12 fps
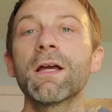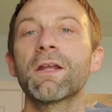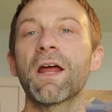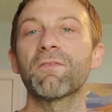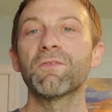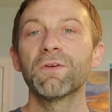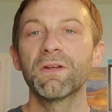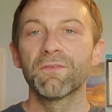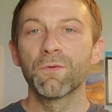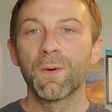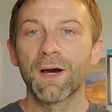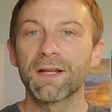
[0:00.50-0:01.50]
Good afternoon,
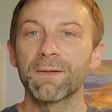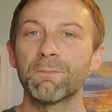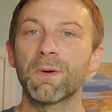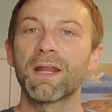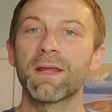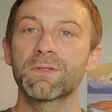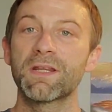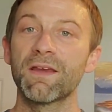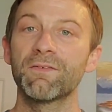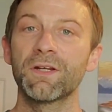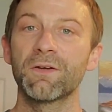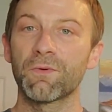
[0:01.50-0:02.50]
everybody. My name's
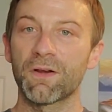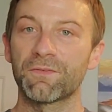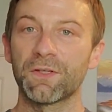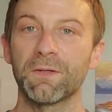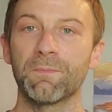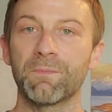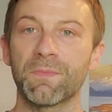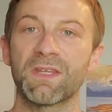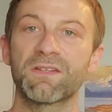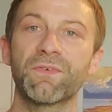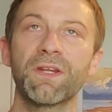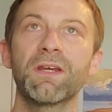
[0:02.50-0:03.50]
David and Rufty.
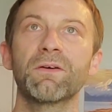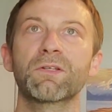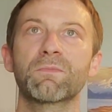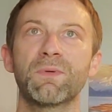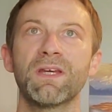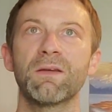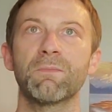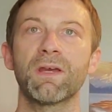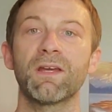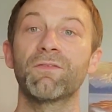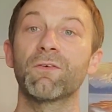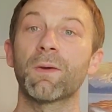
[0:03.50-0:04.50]
This video is being
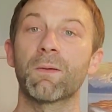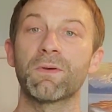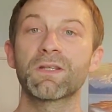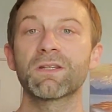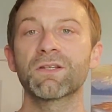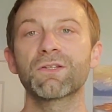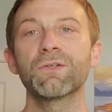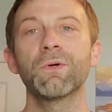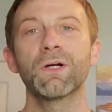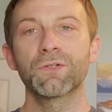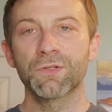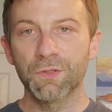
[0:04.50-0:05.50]
made for my Business
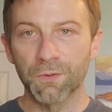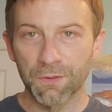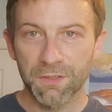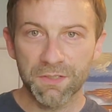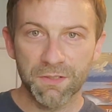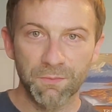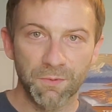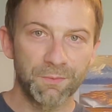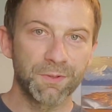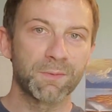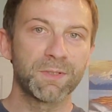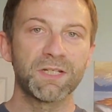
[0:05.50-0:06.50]
200 course, where we're
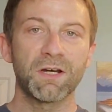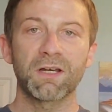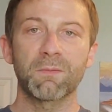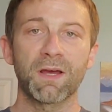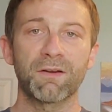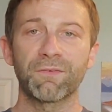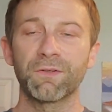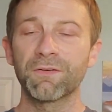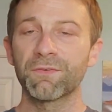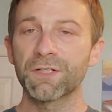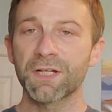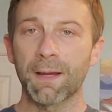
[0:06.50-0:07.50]
going to be talking about a few
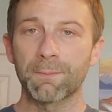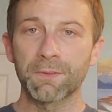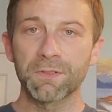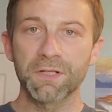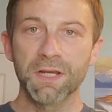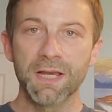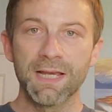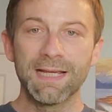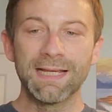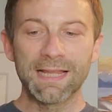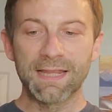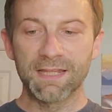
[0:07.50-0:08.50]
different chapters.
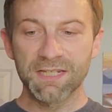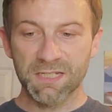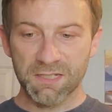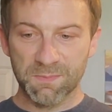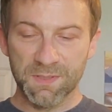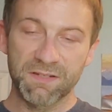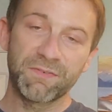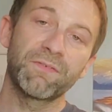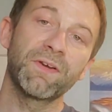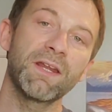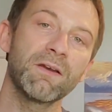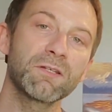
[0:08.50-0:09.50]
This specific
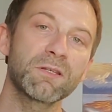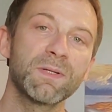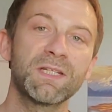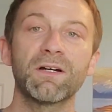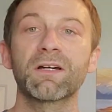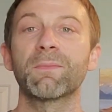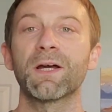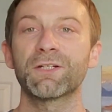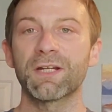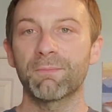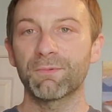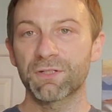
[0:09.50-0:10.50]
video is going to be talking about
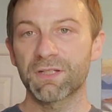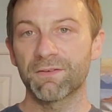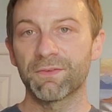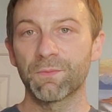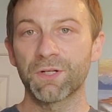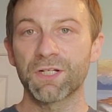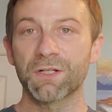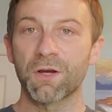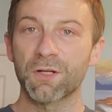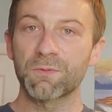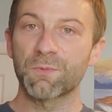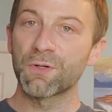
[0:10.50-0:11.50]
Chapter 7, which is
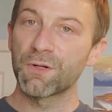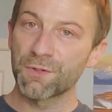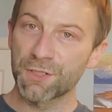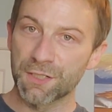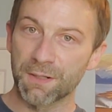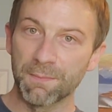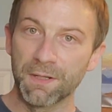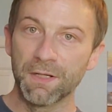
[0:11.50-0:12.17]
entrepreneurship.